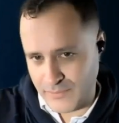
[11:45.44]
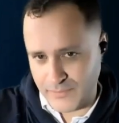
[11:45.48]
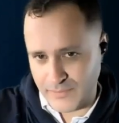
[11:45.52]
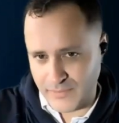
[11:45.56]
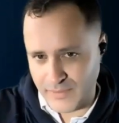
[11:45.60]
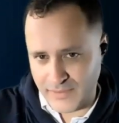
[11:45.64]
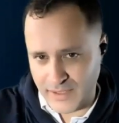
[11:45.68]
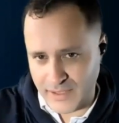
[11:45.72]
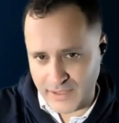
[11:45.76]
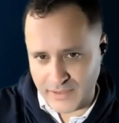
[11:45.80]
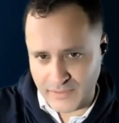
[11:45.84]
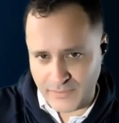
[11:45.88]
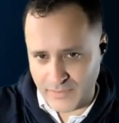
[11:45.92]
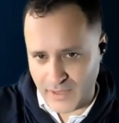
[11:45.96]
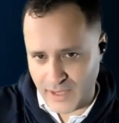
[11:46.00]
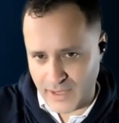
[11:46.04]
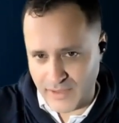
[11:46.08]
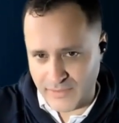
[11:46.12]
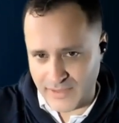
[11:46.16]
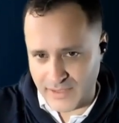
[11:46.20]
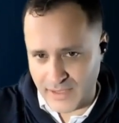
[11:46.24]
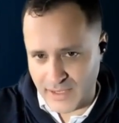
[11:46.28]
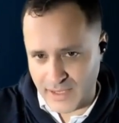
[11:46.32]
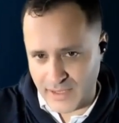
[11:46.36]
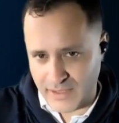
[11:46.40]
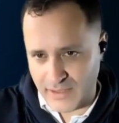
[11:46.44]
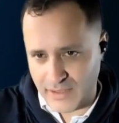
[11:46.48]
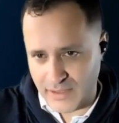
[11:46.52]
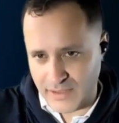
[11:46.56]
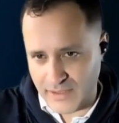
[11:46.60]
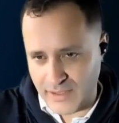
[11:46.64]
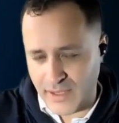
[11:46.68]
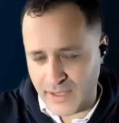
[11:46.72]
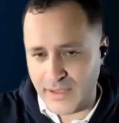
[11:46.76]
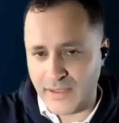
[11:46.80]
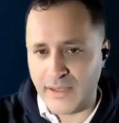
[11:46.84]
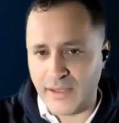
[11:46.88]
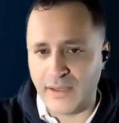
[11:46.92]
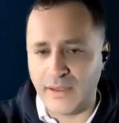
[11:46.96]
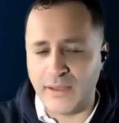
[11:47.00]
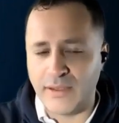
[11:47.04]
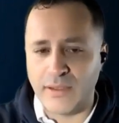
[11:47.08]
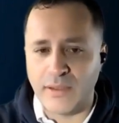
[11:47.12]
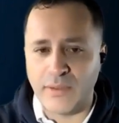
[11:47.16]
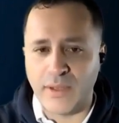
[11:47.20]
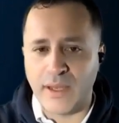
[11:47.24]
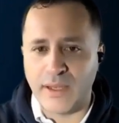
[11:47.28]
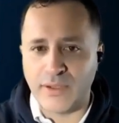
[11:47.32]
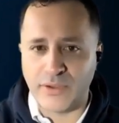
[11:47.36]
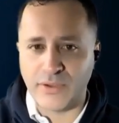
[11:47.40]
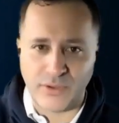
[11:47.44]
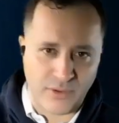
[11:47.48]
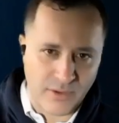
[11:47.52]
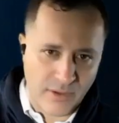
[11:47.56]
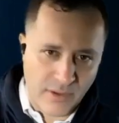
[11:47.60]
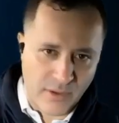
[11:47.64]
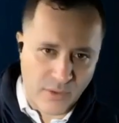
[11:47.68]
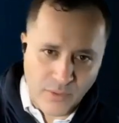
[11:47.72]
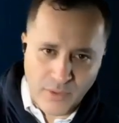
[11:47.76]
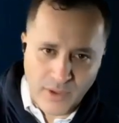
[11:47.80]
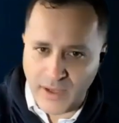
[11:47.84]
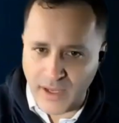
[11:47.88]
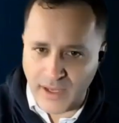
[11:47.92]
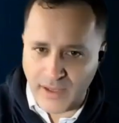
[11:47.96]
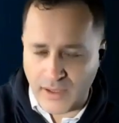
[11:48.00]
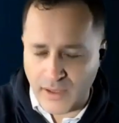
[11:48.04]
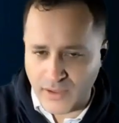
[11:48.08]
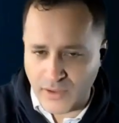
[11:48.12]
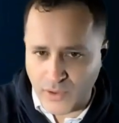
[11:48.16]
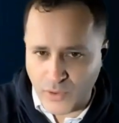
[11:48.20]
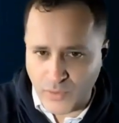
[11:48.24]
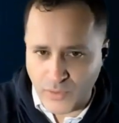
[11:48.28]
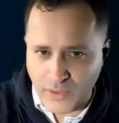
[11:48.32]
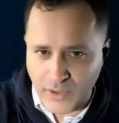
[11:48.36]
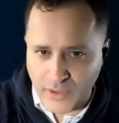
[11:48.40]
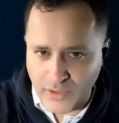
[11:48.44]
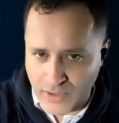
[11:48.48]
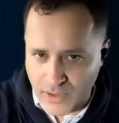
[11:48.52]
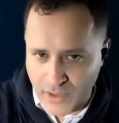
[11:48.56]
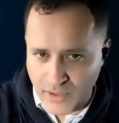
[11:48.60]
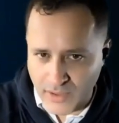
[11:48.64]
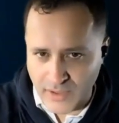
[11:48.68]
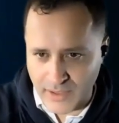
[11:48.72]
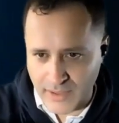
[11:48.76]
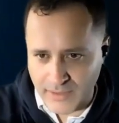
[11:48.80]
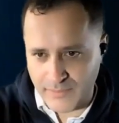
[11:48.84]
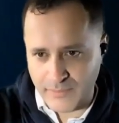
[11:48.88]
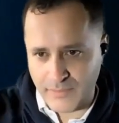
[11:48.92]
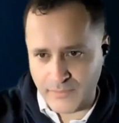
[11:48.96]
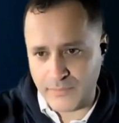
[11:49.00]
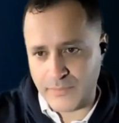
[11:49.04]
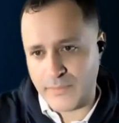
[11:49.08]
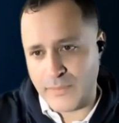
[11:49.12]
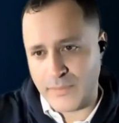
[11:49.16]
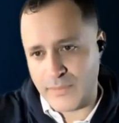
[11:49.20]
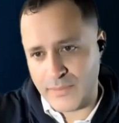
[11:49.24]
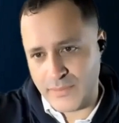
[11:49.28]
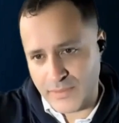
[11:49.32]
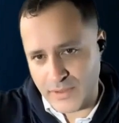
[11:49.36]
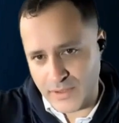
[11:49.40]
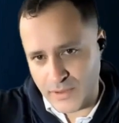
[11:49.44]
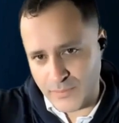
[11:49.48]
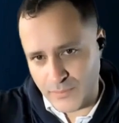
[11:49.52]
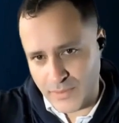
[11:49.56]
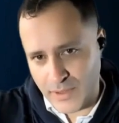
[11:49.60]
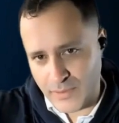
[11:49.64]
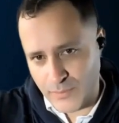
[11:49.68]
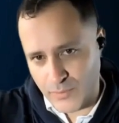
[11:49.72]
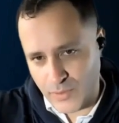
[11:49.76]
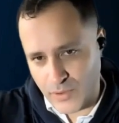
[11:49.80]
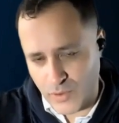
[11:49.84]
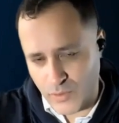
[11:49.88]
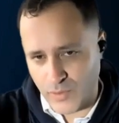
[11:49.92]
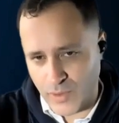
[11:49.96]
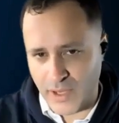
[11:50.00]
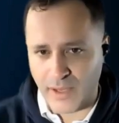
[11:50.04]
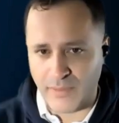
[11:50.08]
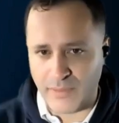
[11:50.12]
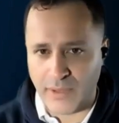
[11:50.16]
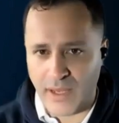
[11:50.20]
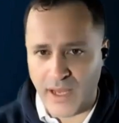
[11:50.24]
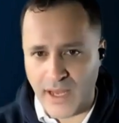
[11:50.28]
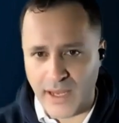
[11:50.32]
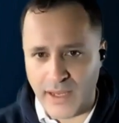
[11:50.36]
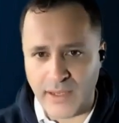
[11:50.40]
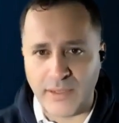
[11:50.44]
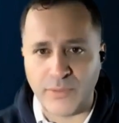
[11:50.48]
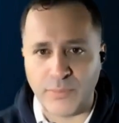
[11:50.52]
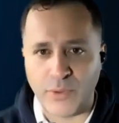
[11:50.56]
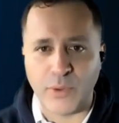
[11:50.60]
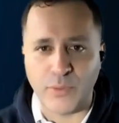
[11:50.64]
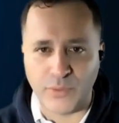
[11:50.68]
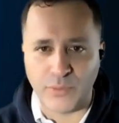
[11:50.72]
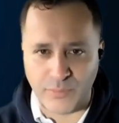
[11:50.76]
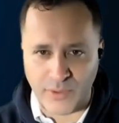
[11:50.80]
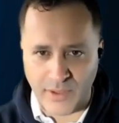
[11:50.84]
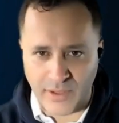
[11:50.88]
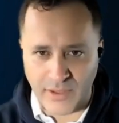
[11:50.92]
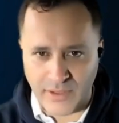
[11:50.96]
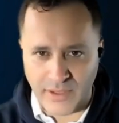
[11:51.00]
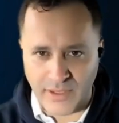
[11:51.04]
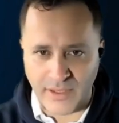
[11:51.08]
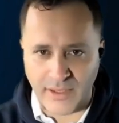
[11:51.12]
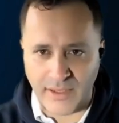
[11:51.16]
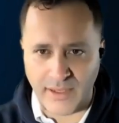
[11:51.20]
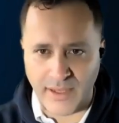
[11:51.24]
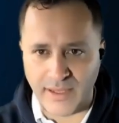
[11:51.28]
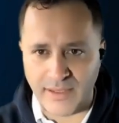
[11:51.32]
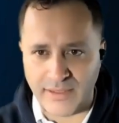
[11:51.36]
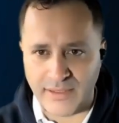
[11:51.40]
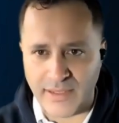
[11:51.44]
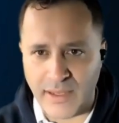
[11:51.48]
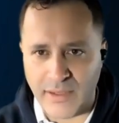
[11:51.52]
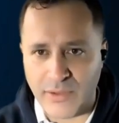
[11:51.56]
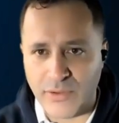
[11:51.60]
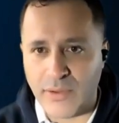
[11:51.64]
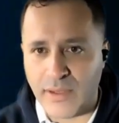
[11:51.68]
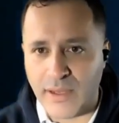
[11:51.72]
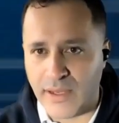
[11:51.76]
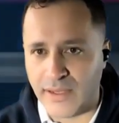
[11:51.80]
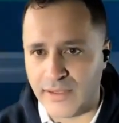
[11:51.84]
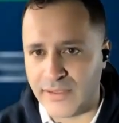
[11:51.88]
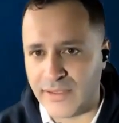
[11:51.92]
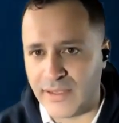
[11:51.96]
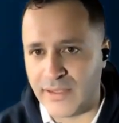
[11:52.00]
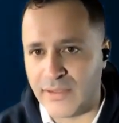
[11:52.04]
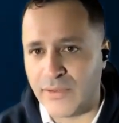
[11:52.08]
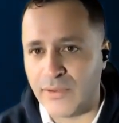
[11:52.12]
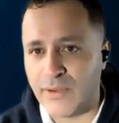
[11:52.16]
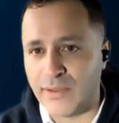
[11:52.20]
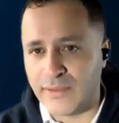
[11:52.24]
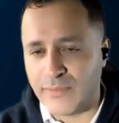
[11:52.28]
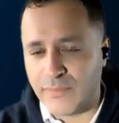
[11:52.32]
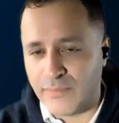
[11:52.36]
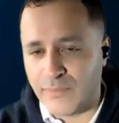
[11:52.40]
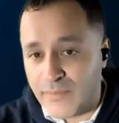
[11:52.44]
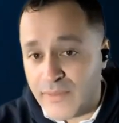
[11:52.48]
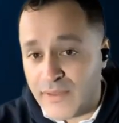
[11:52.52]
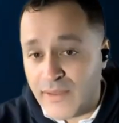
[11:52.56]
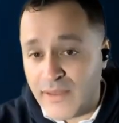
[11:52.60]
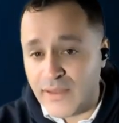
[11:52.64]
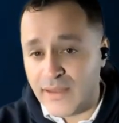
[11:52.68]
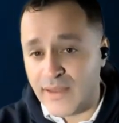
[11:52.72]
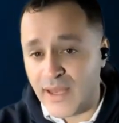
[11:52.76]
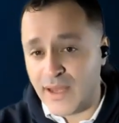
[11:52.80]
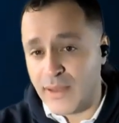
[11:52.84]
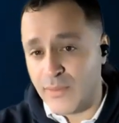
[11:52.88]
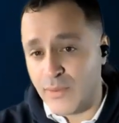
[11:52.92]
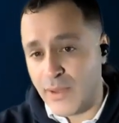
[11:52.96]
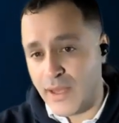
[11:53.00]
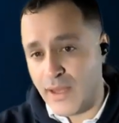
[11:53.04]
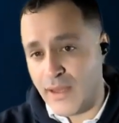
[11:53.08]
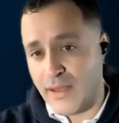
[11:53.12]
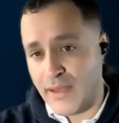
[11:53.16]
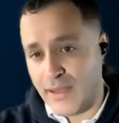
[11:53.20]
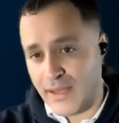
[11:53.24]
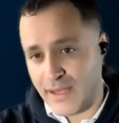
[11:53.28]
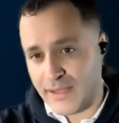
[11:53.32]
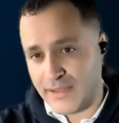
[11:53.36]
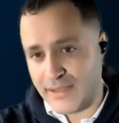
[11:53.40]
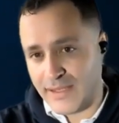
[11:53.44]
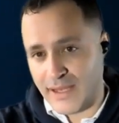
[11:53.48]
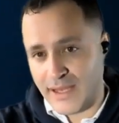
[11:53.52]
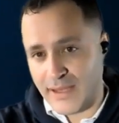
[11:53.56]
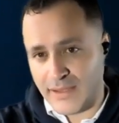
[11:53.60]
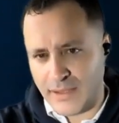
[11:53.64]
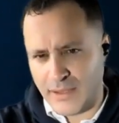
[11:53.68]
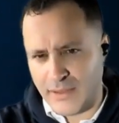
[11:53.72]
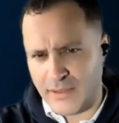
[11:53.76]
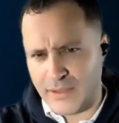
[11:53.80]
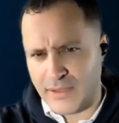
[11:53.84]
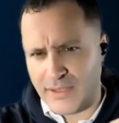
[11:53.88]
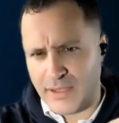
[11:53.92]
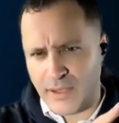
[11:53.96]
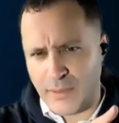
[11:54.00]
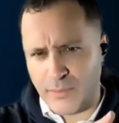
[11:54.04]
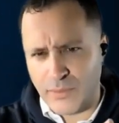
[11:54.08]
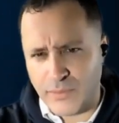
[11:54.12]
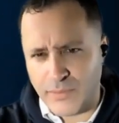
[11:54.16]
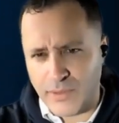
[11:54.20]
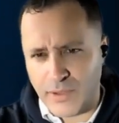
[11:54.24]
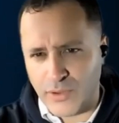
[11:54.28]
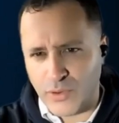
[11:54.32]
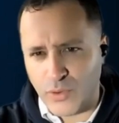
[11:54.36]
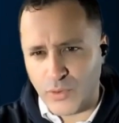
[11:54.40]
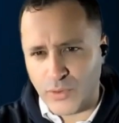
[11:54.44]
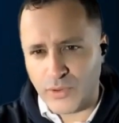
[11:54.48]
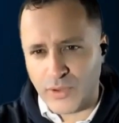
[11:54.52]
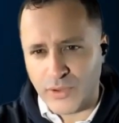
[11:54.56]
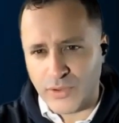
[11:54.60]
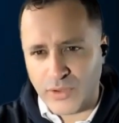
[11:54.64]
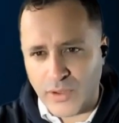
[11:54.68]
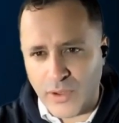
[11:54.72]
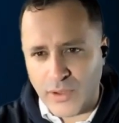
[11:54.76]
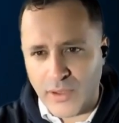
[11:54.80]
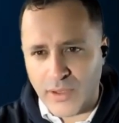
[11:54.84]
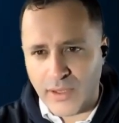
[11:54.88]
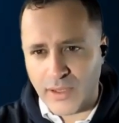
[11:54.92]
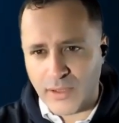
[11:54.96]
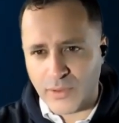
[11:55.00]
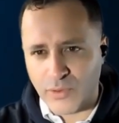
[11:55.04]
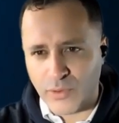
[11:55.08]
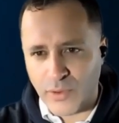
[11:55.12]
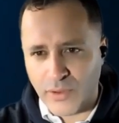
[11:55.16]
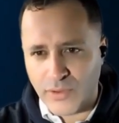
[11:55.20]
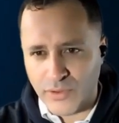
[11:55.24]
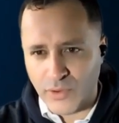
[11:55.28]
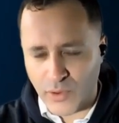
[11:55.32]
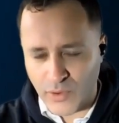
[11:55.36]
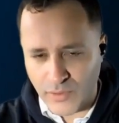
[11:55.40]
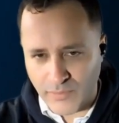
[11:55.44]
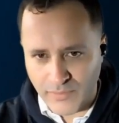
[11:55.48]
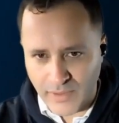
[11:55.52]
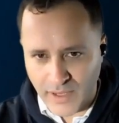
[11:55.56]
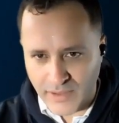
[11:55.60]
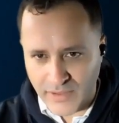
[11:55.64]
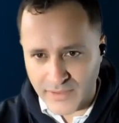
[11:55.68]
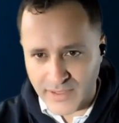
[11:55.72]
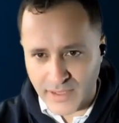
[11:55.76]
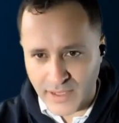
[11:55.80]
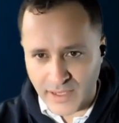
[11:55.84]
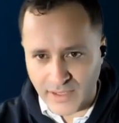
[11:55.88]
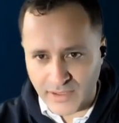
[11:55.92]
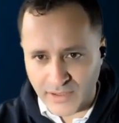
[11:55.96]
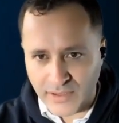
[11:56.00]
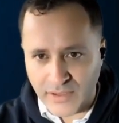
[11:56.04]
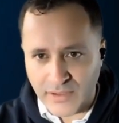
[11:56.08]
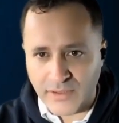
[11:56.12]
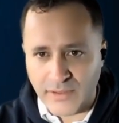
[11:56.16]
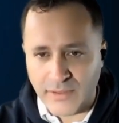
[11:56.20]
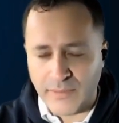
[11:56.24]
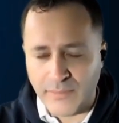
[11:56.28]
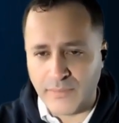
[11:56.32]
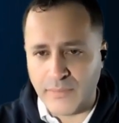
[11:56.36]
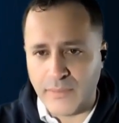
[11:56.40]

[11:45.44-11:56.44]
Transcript: These 5 stages and their interactions create a donor journey to the people who have the highest probability, etc., etc. And well, let's say that the sum of the donor journey across all 5 stages